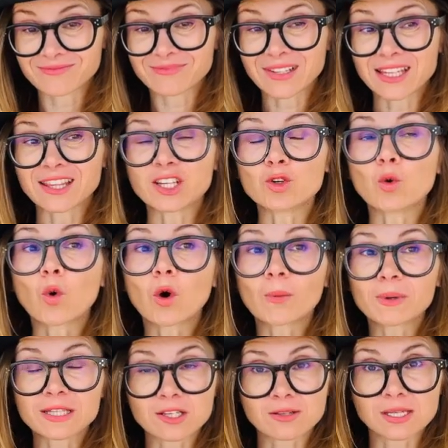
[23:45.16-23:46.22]
the norm
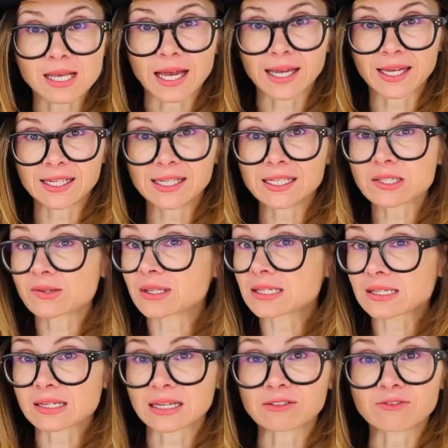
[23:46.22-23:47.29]
in society. So
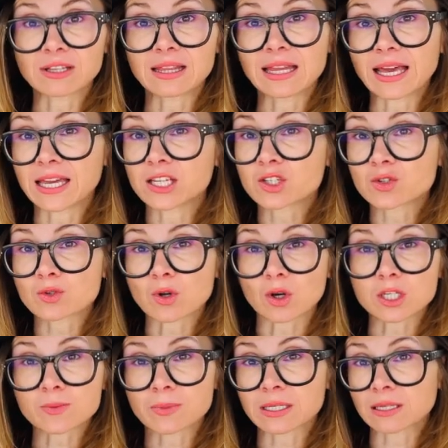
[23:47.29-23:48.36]
this can relate to
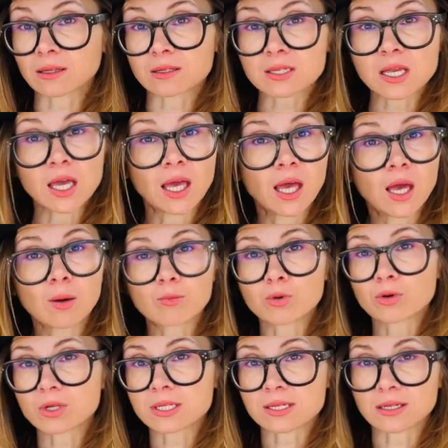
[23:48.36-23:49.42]
hospitals,
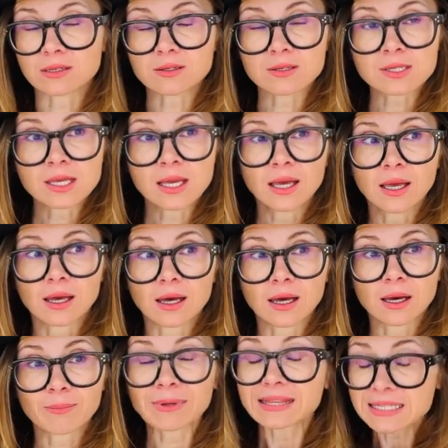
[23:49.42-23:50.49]
prisons,
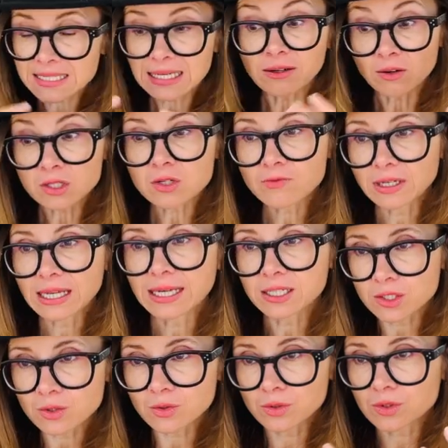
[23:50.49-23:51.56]
but this can also relate
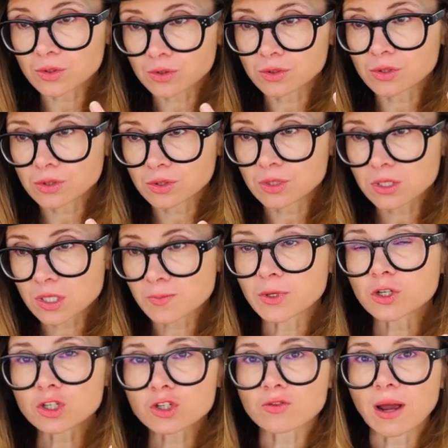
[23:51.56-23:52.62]
to the
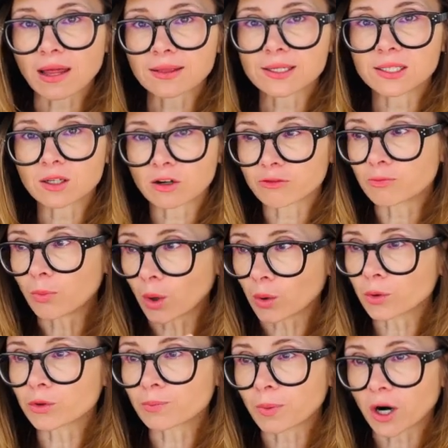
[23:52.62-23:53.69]
spirituality of
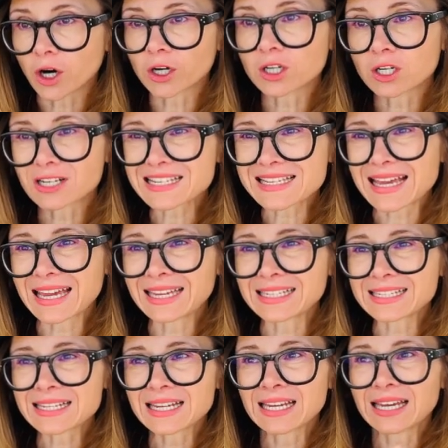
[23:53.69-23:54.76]
both partners,
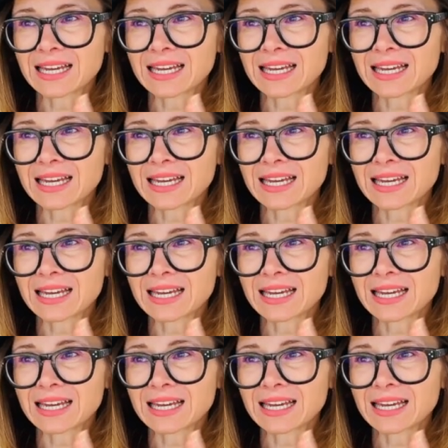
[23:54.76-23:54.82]
and